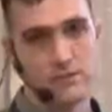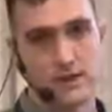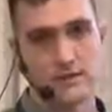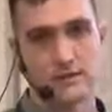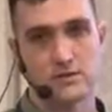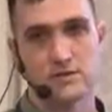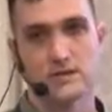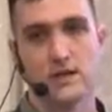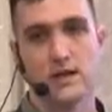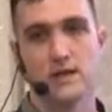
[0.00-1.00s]

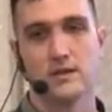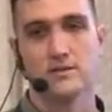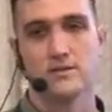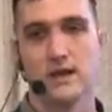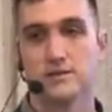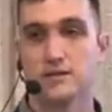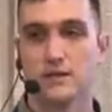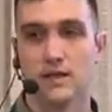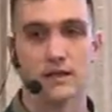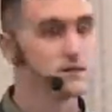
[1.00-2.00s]
pixels, and if that's the
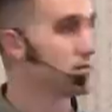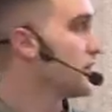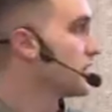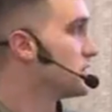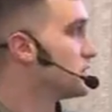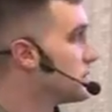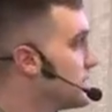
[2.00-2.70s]
case, I can just